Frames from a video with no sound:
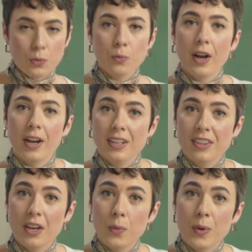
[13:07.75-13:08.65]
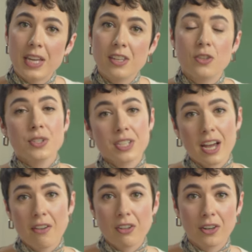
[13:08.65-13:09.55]
a rug that we used to
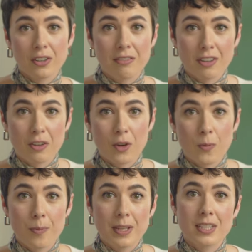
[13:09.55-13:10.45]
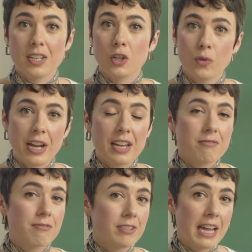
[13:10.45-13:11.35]
have in our living room. It's a
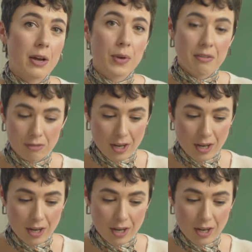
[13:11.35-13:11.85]
great flat weave